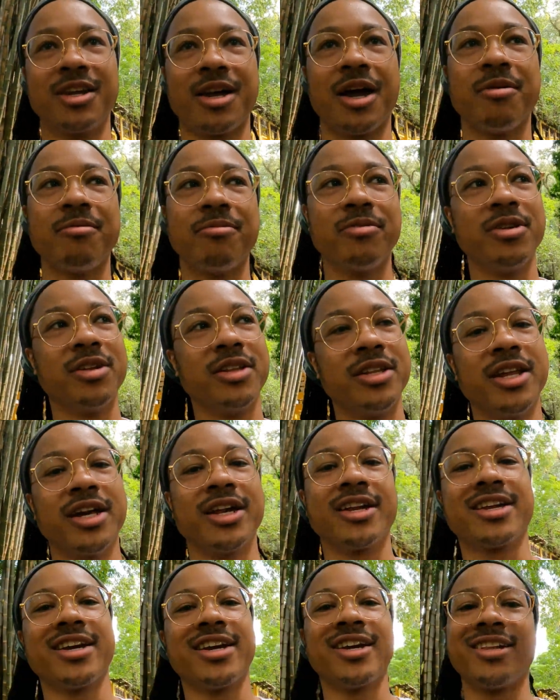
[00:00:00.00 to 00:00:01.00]
I'm really
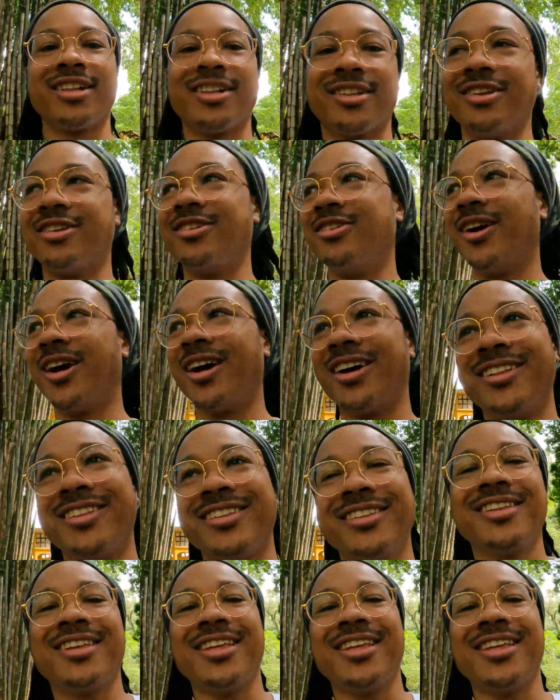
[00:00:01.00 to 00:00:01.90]
dedicated to do that.